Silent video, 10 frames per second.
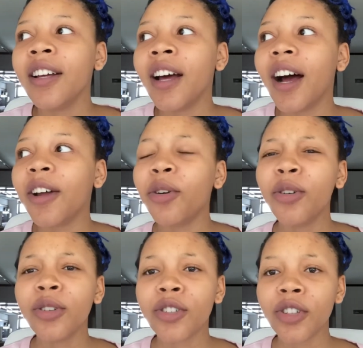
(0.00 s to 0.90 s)
I don't
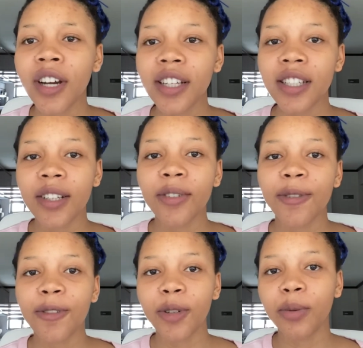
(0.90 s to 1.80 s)
know, do you guys ever
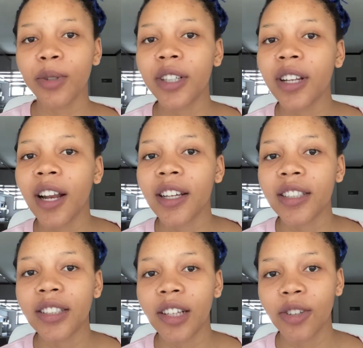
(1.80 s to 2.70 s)
feel weird like
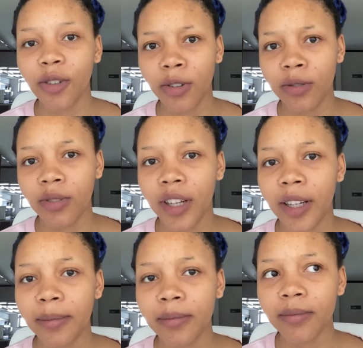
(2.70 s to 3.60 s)
saying your own
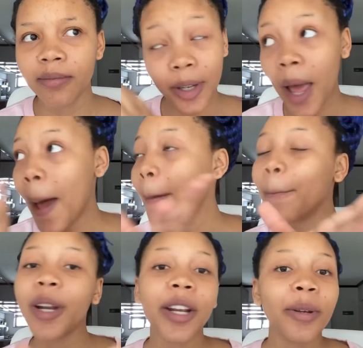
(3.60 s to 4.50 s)
name?
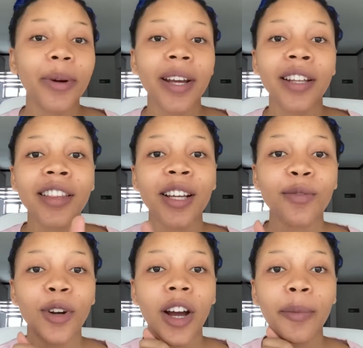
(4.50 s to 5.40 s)
But anyway, thanks
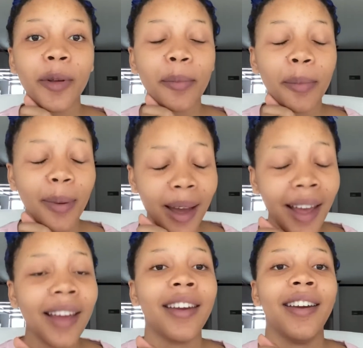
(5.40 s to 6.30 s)
for coming
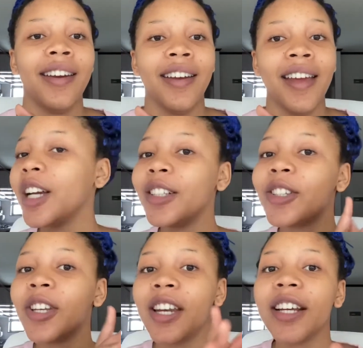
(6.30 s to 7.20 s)
back. In
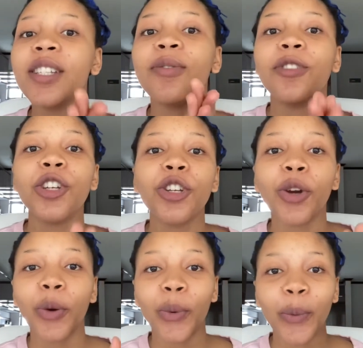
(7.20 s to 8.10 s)
today's
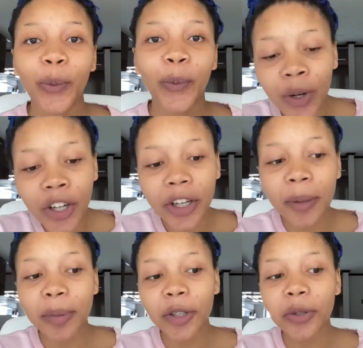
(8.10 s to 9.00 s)
video, we're gonna
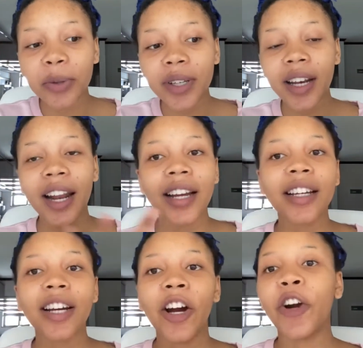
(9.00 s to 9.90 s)
be doing
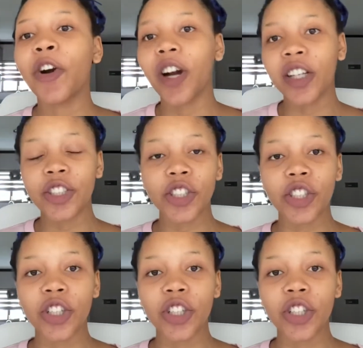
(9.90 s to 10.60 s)
like a grunge